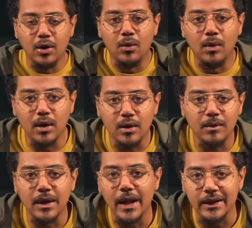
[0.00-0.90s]
Welcome
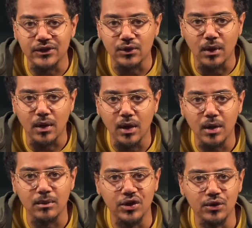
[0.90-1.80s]
to Dinosaur Club
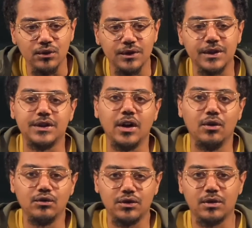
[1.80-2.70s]
News. It's your
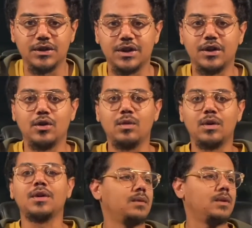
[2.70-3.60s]
host, Chris Englewood.